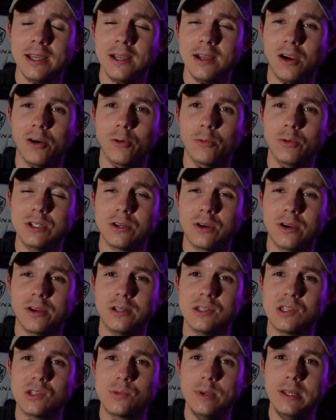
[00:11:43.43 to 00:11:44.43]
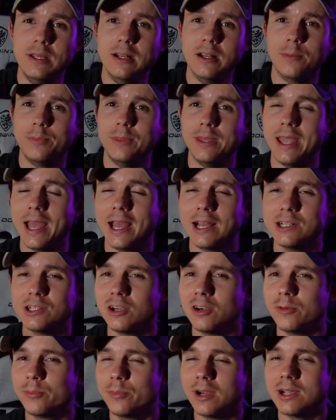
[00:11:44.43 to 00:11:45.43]
Are we trying to speed up the
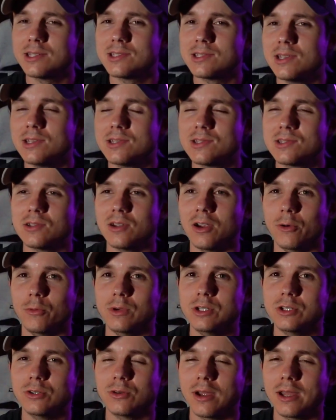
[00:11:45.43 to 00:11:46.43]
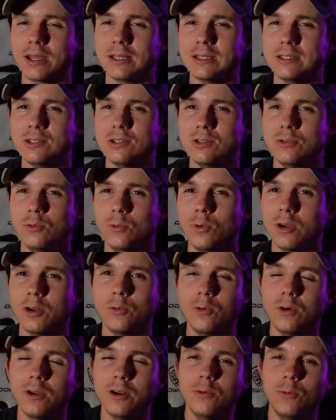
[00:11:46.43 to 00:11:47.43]
agile process? Are we trying to what
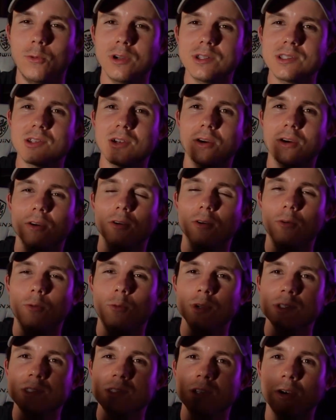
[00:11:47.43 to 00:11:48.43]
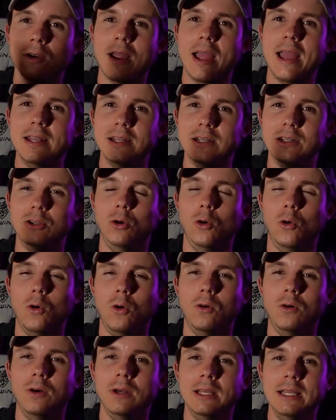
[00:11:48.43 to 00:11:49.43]
what what's our what's our end
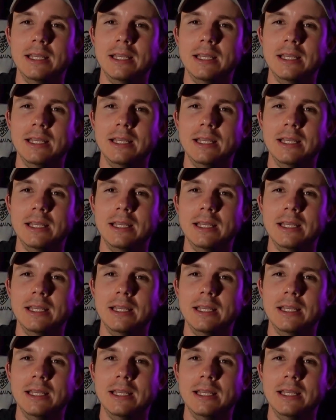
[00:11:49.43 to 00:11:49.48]
goal?